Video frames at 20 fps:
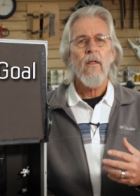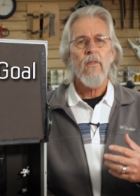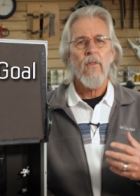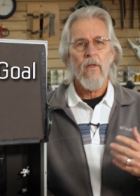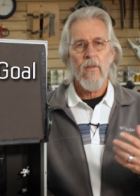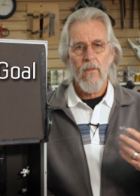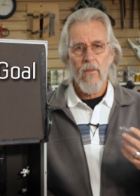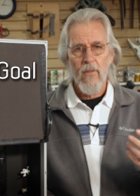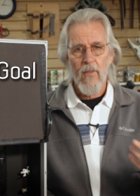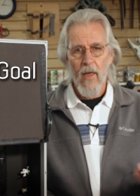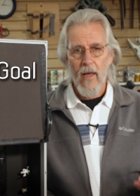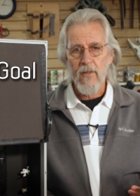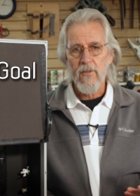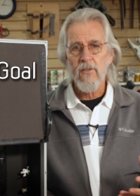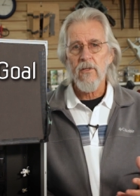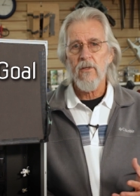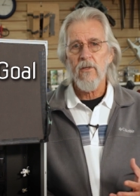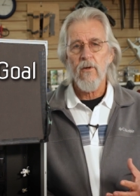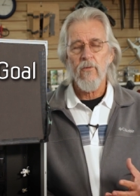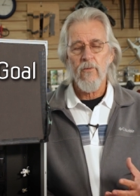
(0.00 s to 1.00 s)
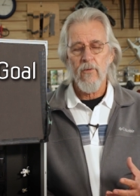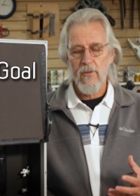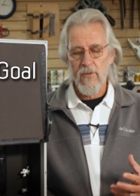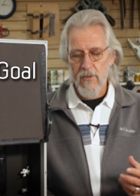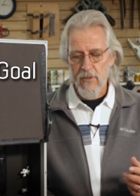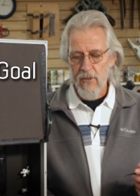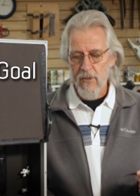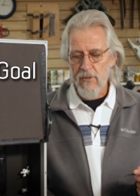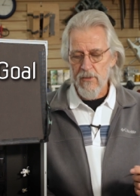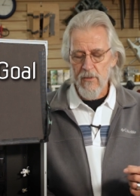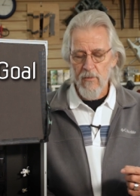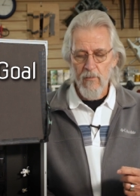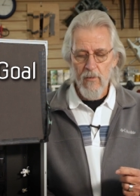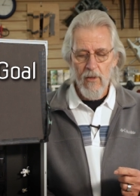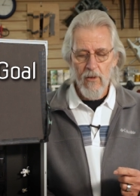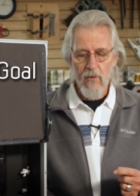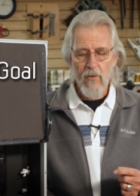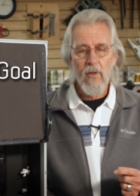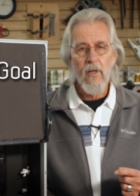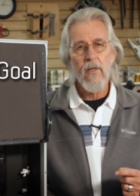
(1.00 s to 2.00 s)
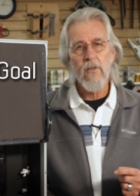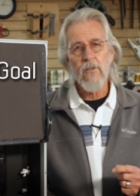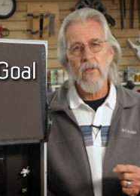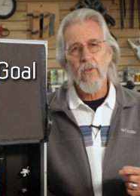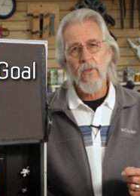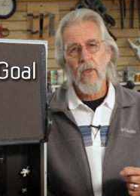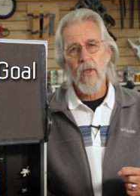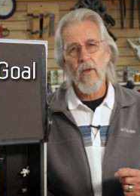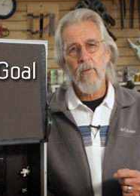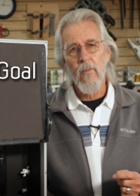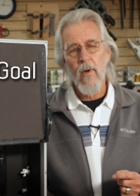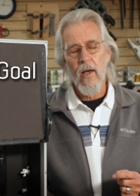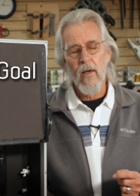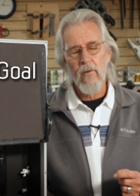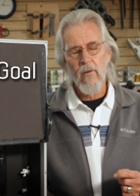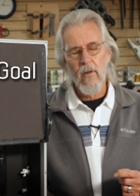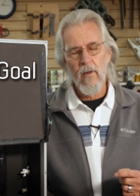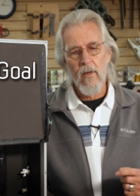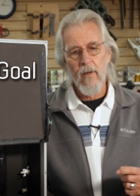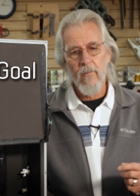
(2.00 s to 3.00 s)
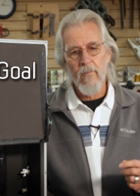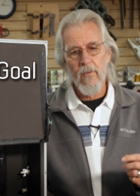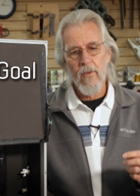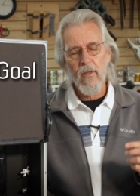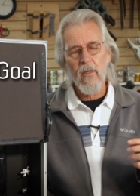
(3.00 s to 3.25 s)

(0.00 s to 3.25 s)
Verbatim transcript: then that's a different system that you need to think about um,